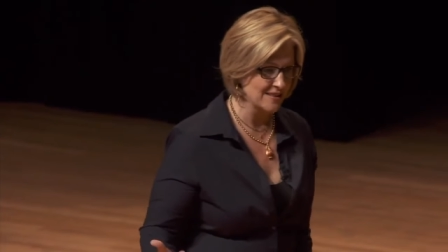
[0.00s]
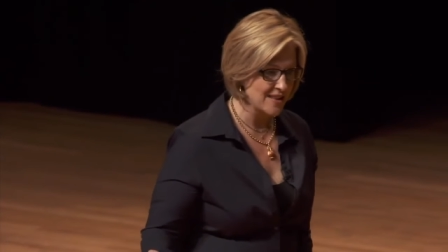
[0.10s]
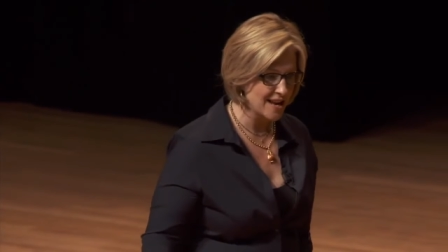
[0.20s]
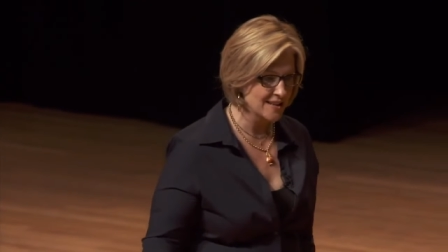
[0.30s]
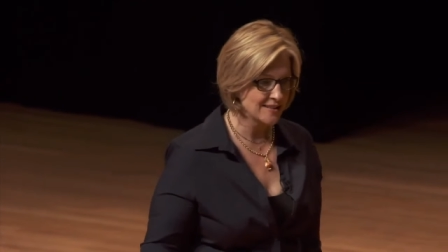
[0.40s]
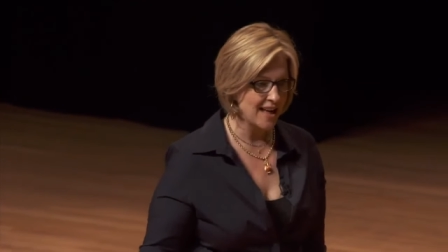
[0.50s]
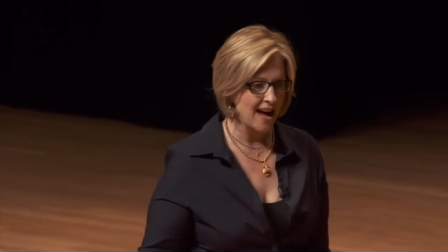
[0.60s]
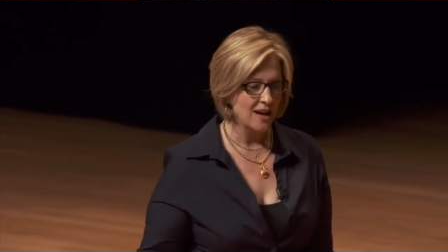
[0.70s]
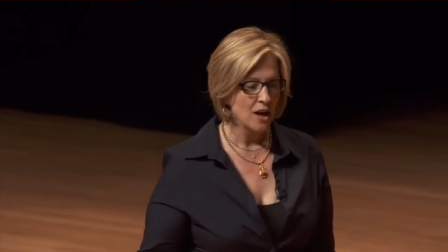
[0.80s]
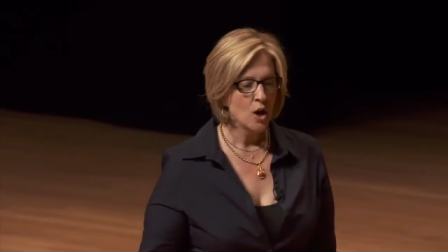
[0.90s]
the things
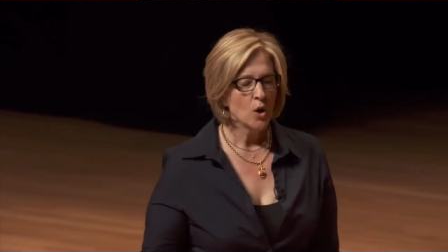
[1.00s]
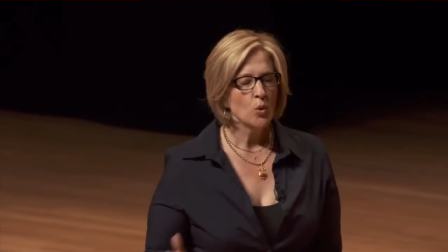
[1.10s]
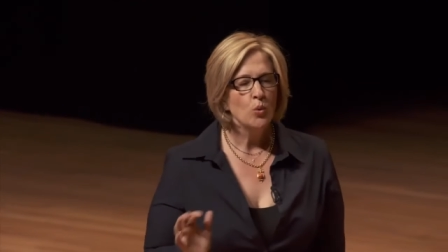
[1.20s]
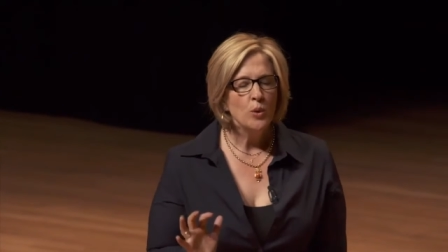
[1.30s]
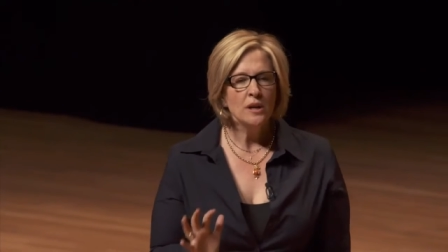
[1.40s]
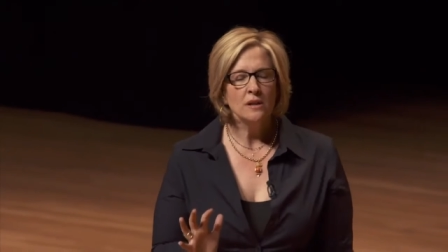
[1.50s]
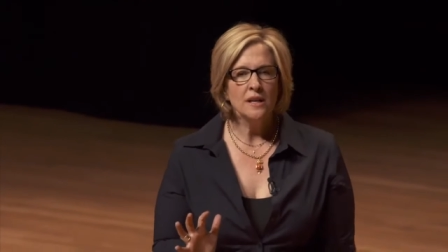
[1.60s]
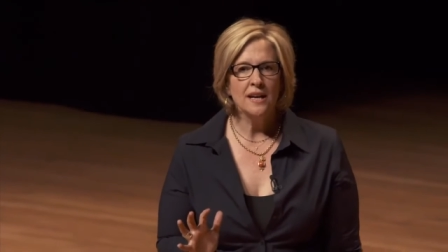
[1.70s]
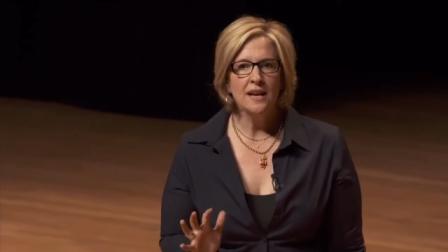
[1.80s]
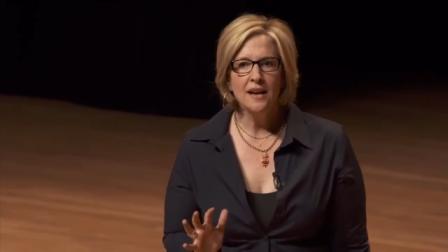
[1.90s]
that
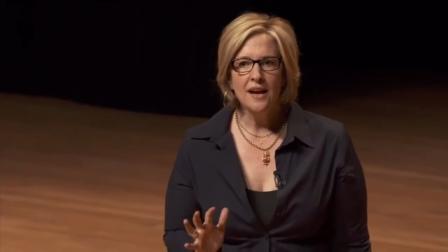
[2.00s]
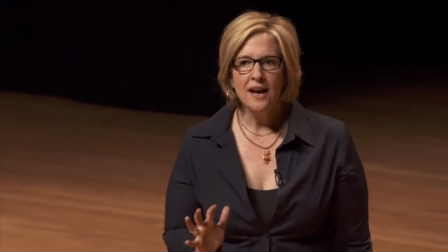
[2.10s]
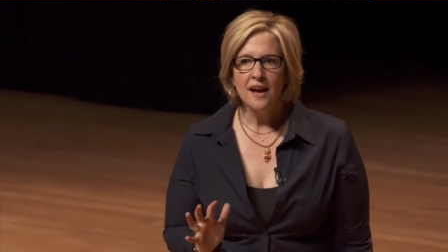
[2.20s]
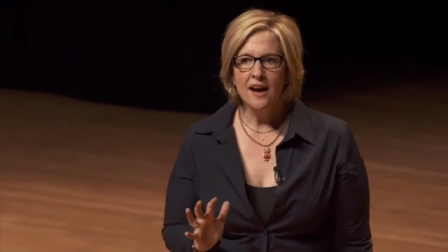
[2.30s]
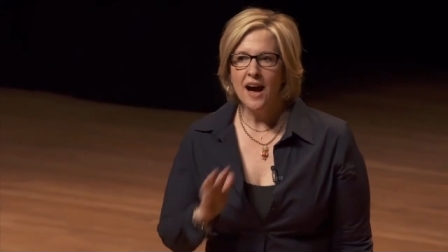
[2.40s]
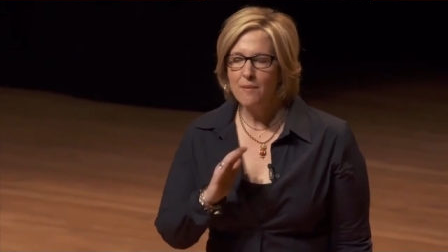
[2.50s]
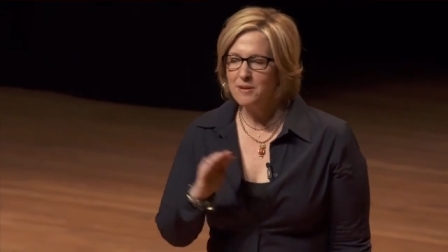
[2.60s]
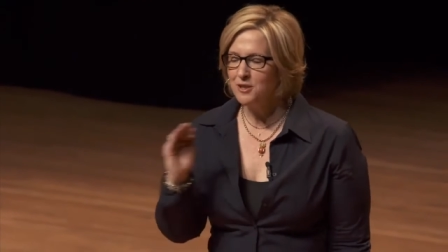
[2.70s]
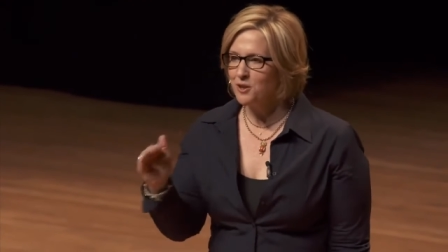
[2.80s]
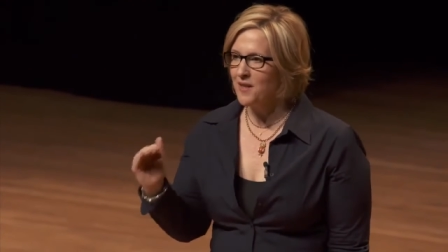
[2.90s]
really, up
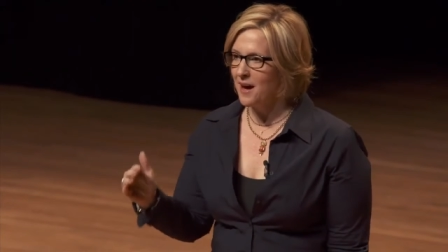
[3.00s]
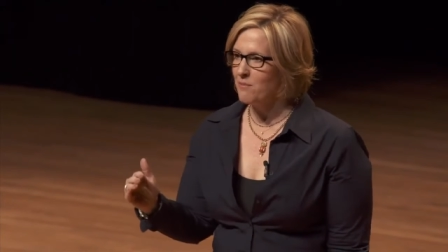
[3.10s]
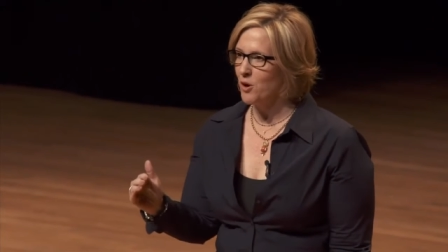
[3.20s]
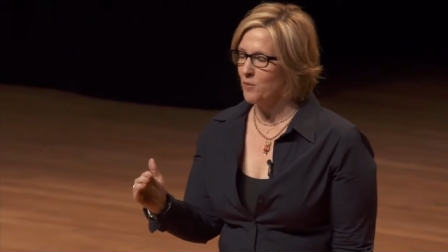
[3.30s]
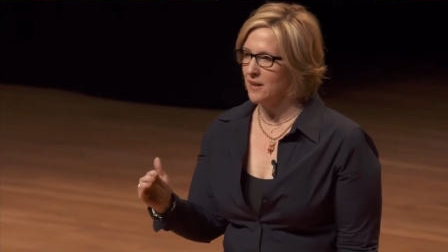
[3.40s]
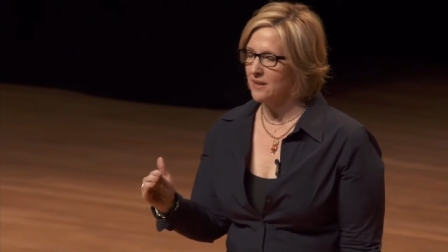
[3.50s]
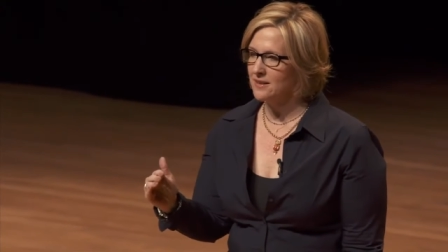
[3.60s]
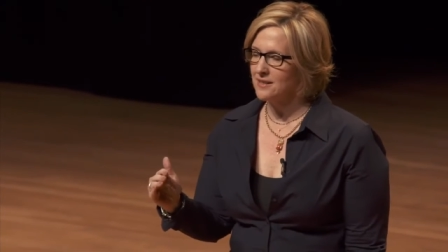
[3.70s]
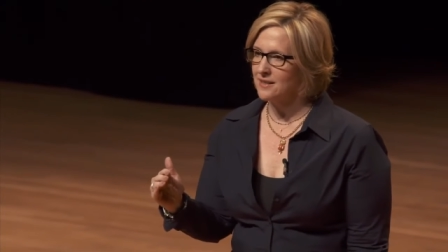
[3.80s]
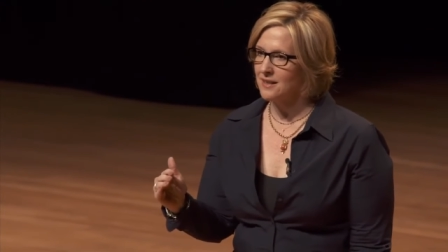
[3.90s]
until that
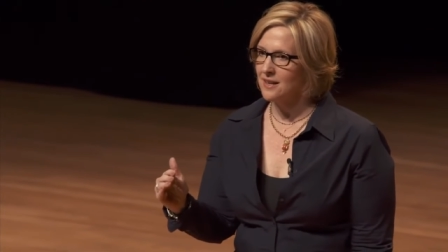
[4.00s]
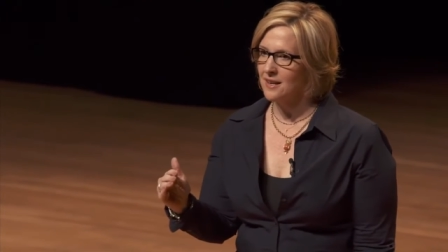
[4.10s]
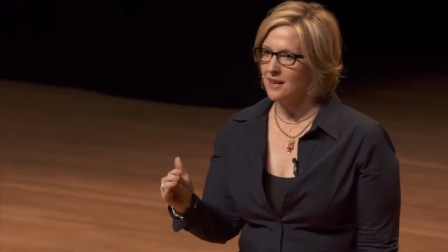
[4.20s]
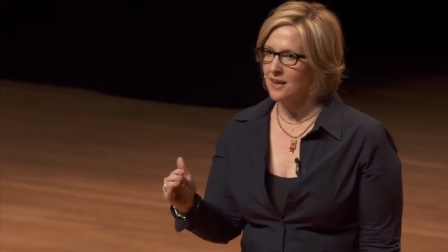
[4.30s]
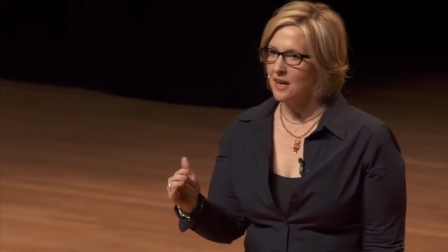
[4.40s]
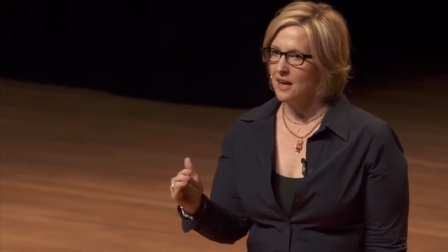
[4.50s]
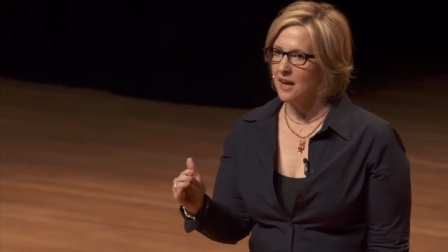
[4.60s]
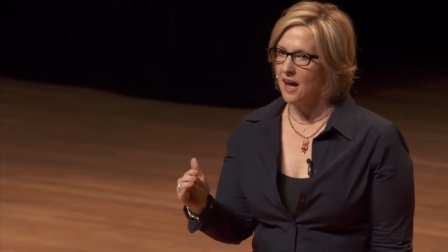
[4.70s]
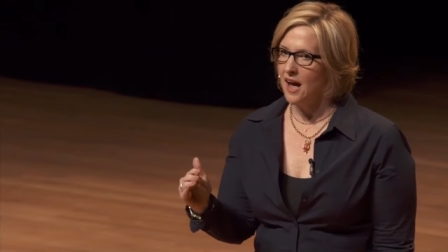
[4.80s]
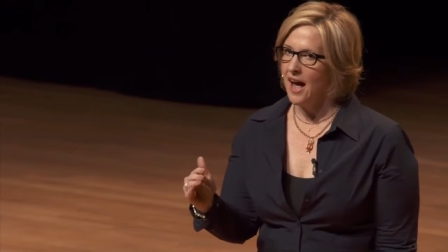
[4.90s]
moment,
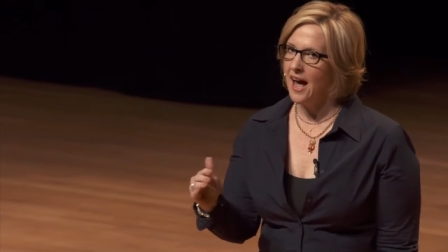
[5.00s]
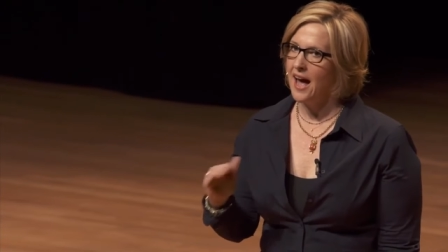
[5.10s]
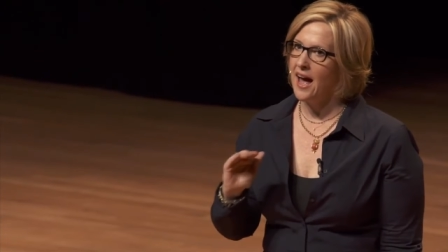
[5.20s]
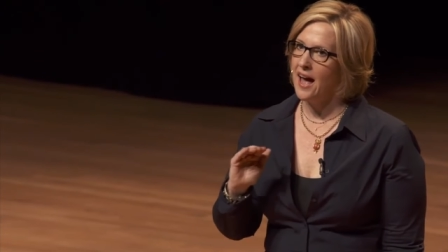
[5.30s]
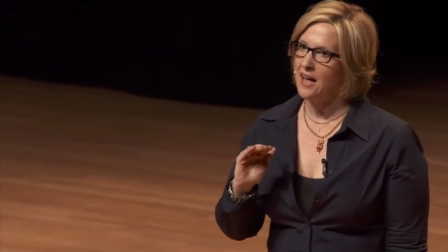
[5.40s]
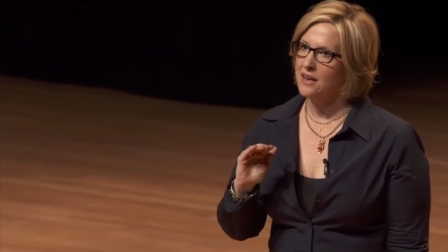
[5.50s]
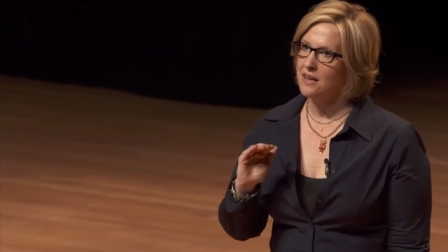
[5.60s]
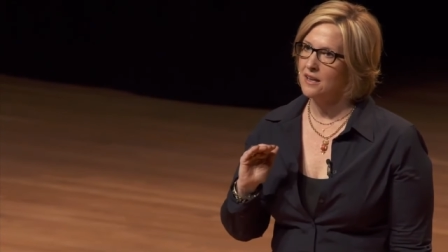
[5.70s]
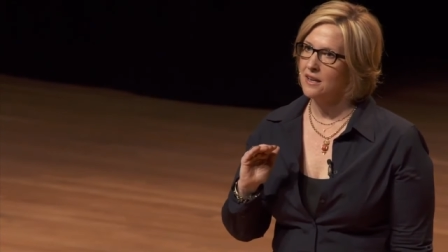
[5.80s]
had